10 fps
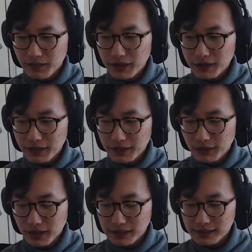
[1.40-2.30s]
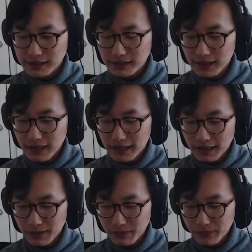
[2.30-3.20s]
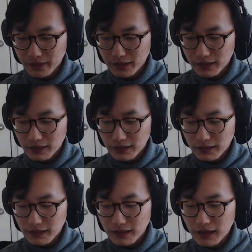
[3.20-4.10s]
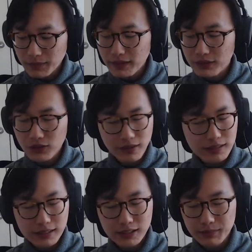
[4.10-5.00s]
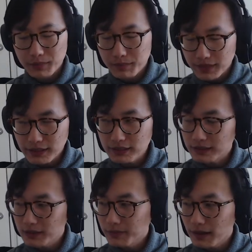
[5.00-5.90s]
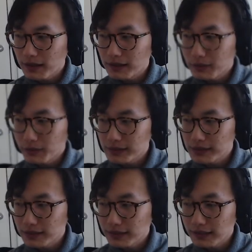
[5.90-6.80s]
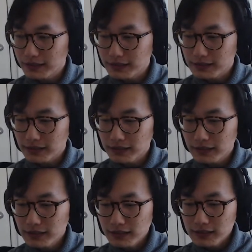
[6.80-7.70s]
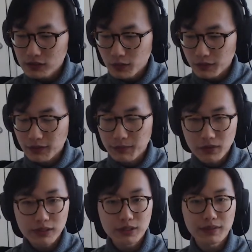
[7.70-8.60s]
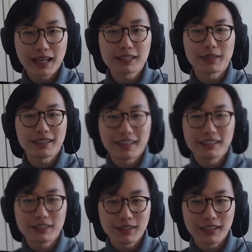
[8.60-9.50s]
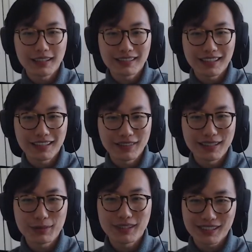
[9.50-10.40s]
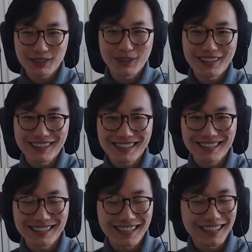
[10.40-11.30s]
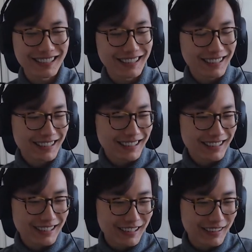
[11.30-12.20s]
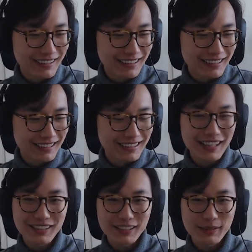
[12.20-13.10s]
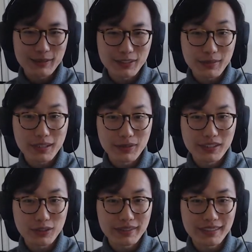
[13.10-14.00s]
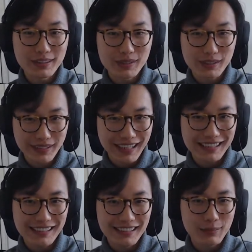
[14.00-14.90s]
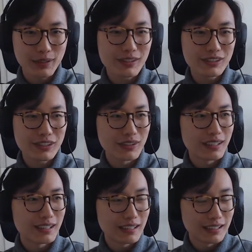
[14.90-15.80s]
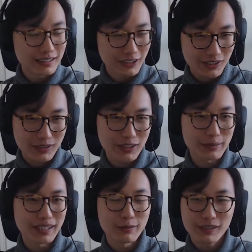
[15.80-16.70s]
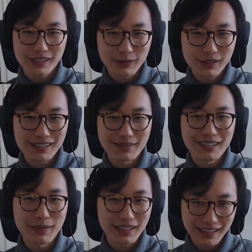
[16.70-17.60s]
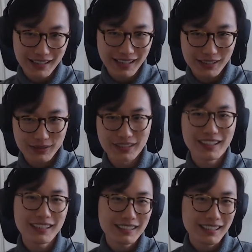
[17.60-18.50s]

very good question. Um, I mean, the two things that jump immediately to mind, firstly, is the sort of community-driven aspect of DAOs, right? It's kind of a double-edged sword in the sense that you know DAOs are supposed to be super community-driven, which is fantastic, but also it's also incredibly inefficient, which is something that MakerDAO has realized,